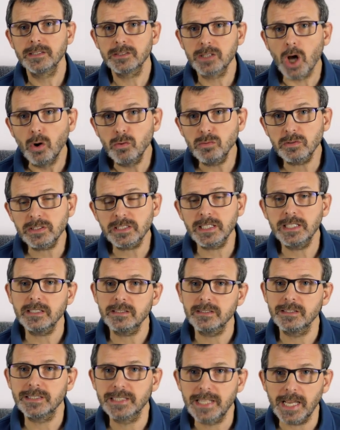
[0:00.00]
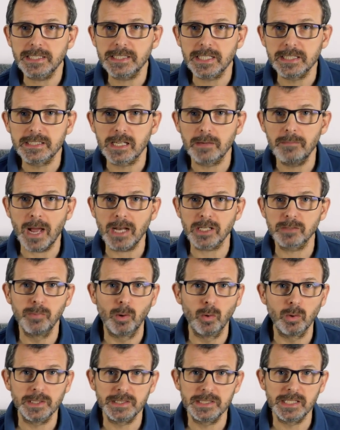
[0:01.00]
Don't think that getting to match
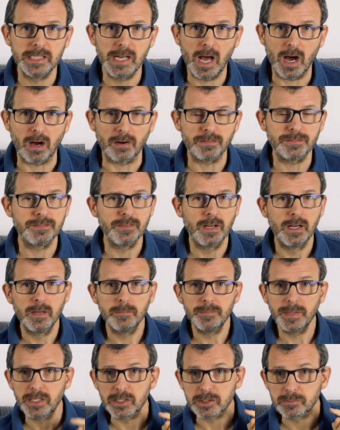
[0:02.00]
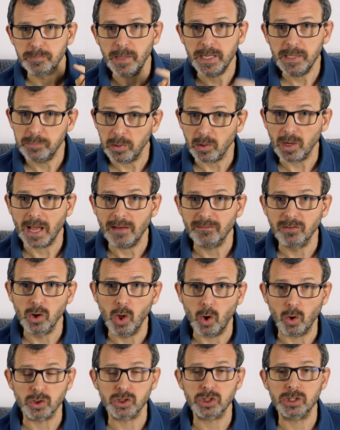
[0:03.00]
ball is enough because people have
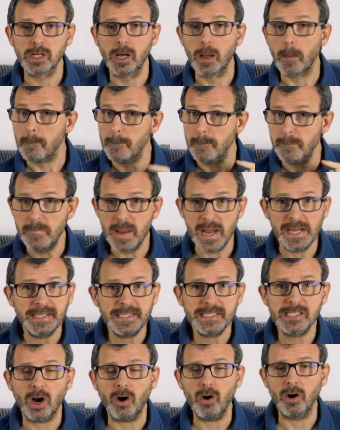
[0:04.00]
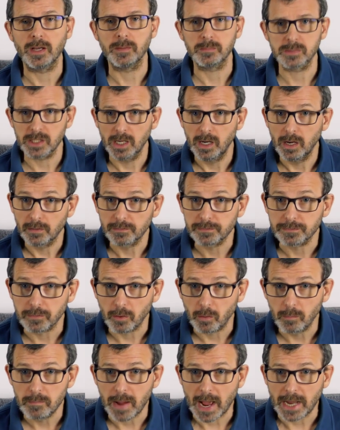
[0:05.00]
lost many times
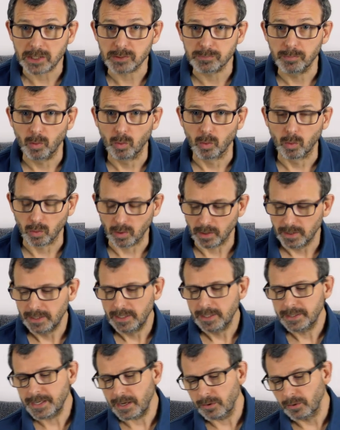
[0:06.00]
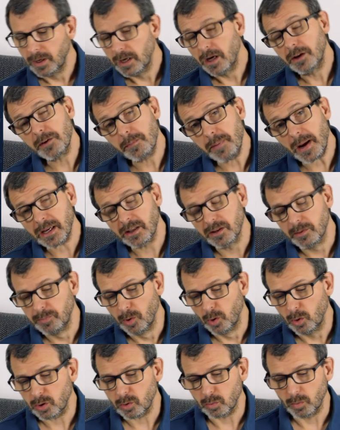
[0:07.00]
from match ball. Now, at the back of the
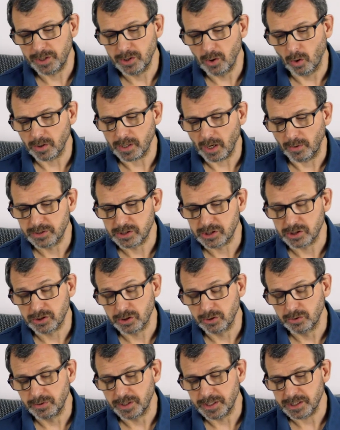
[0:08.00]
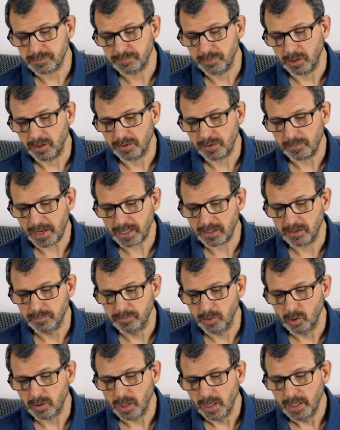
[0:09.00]
book, we're not going to do this, but at the back of the
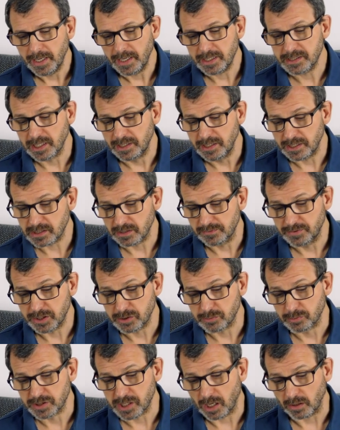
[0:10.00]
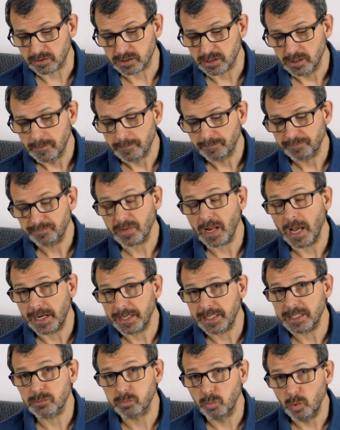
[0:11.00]
book is a list of his results
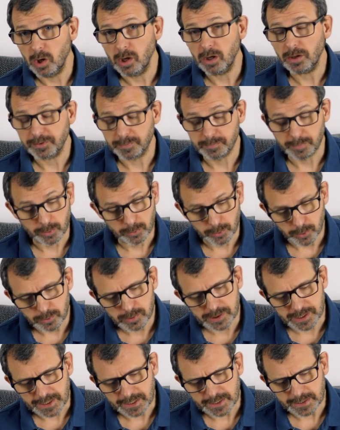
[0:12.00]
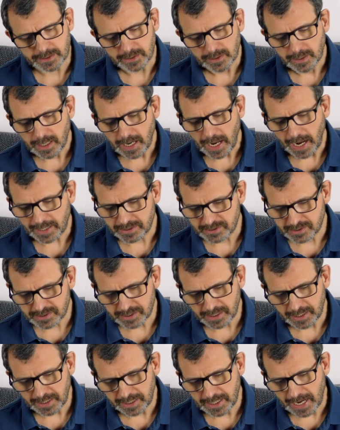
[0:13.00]
and it's worth perusing and
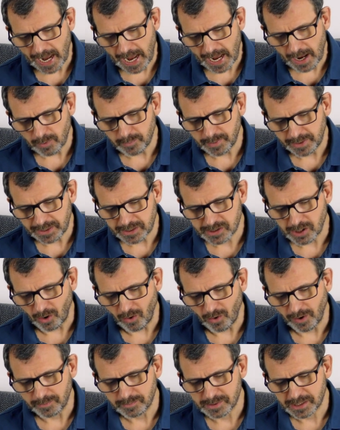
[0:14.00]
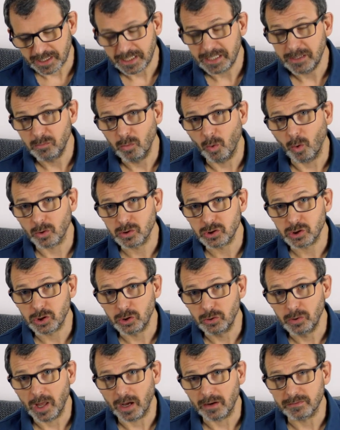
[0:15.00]
seeing how many times he was
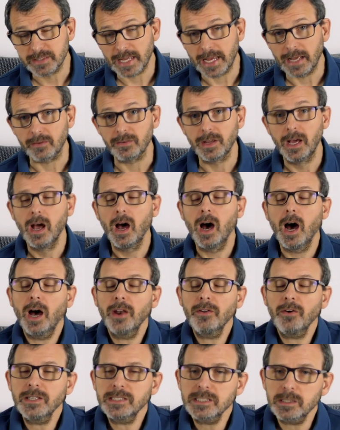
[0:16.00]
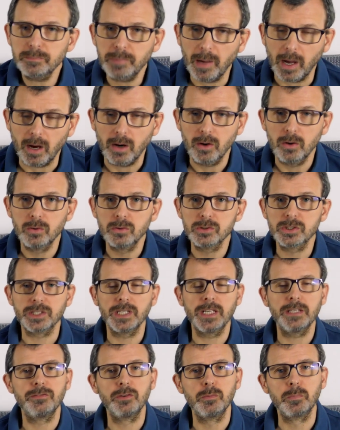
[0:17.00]
two love down. And I suppose
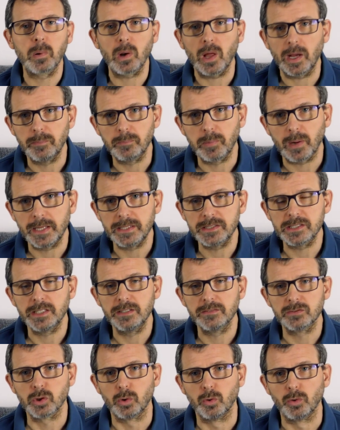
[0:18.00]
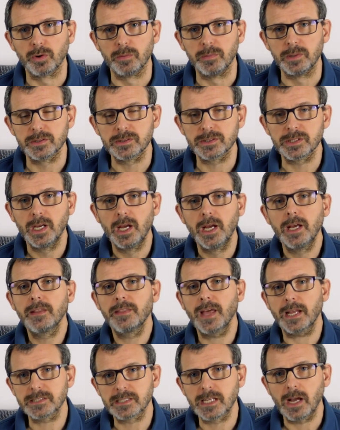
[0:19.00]
that if you play plenty of tournaments,
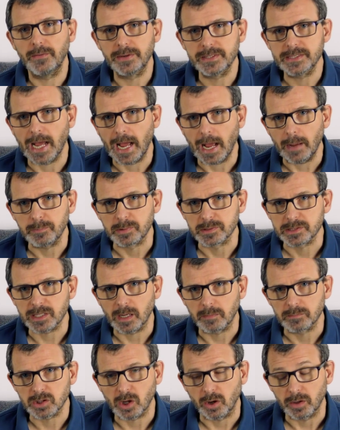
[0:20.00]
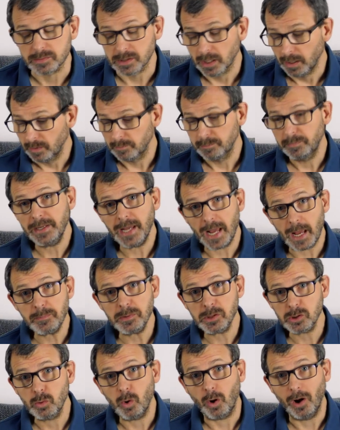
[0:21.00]
that's going to happen sometimes. But it
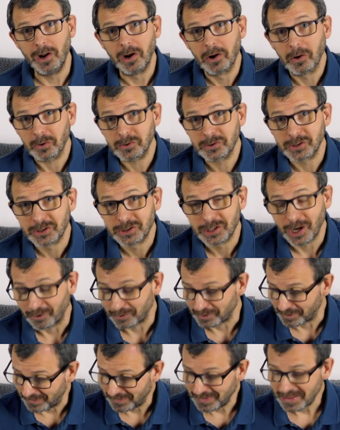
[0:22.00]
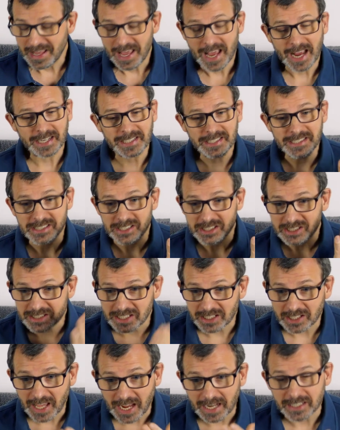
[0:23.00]
happens quite a lot to Jonah, and he
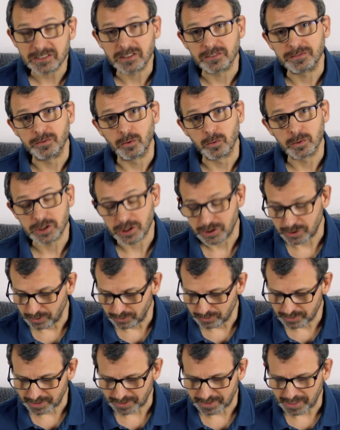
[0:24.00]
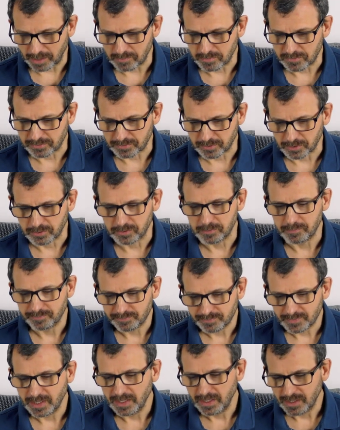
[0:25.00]
still had the fortitude to come through.
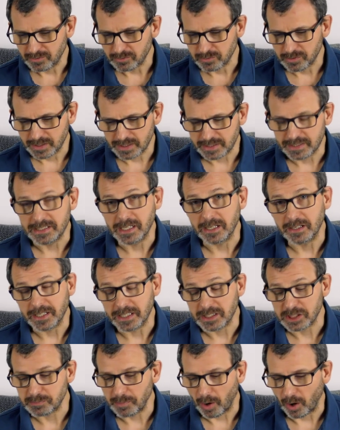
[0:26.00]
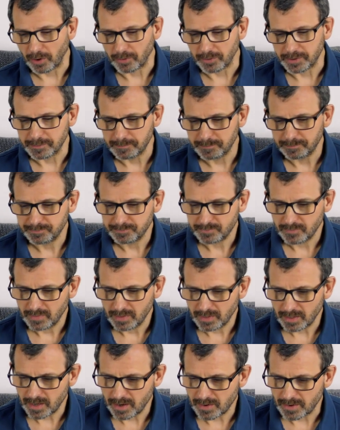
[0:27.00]
Really uh, inspiring.
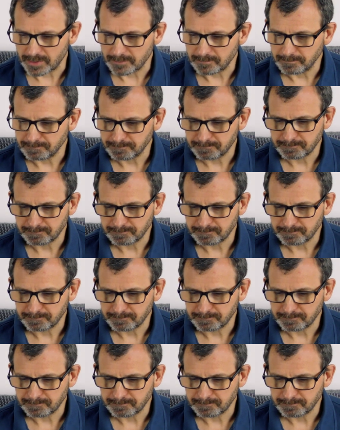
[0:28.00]
All right.